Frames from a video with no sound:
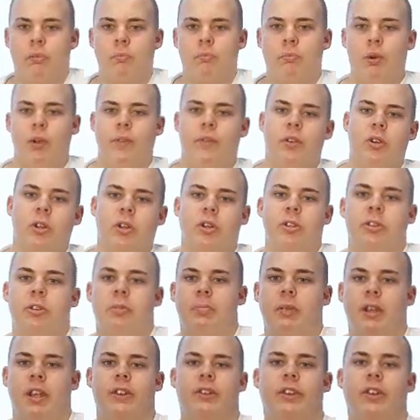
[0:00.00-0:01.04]
Moving on to
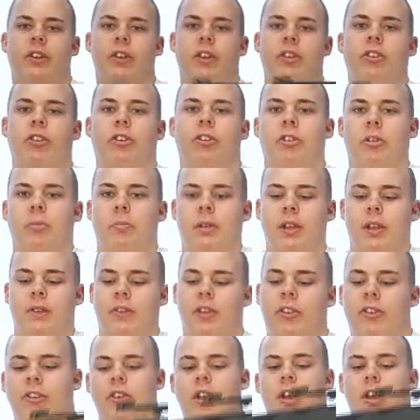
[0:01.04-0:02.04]
basic disassembly of this